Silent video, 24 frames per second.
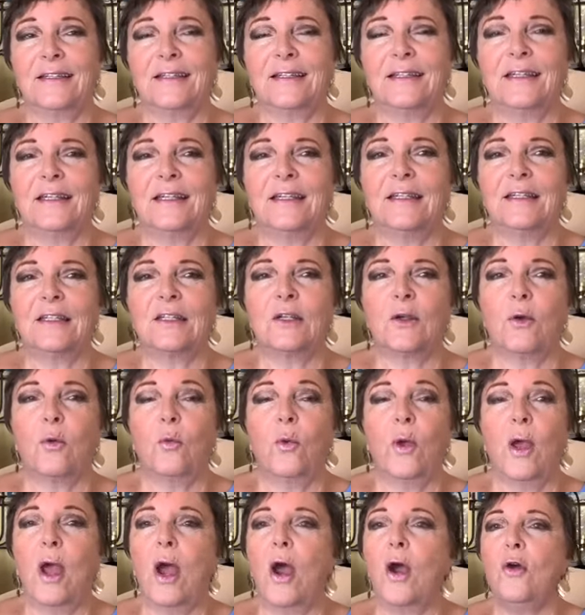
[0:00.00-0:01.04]
that
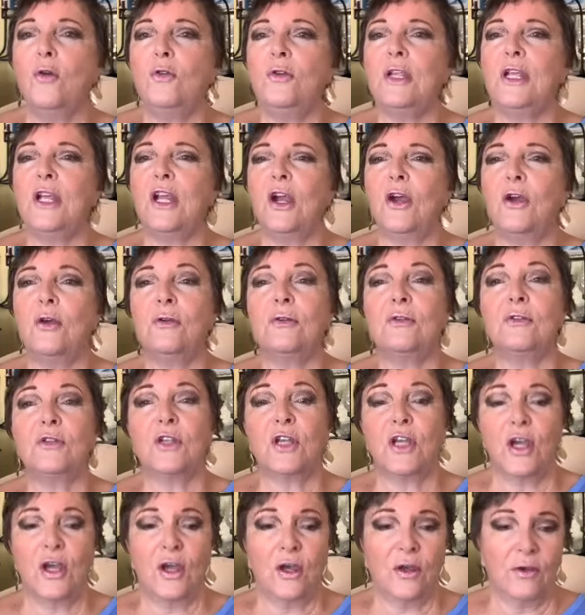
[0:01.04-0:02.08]
we're only going to
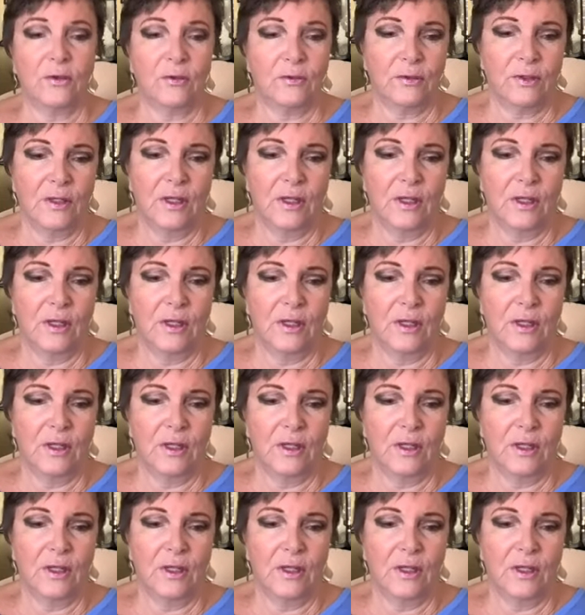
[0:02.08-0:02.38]
go